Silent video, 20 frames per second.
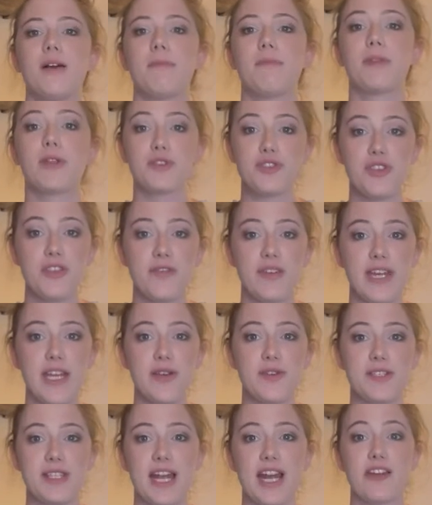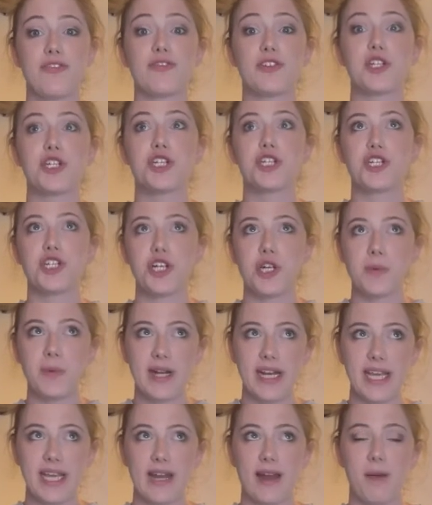But those are the videos that I for sure want
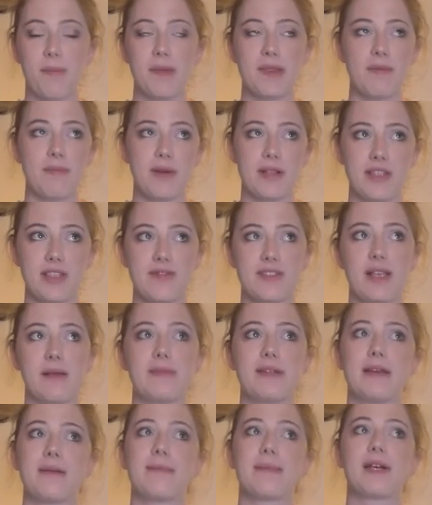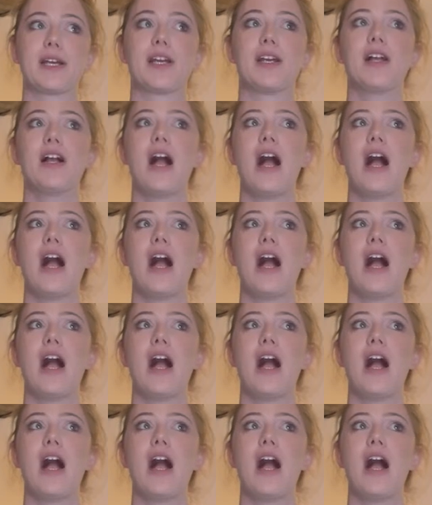to get up in the month of September.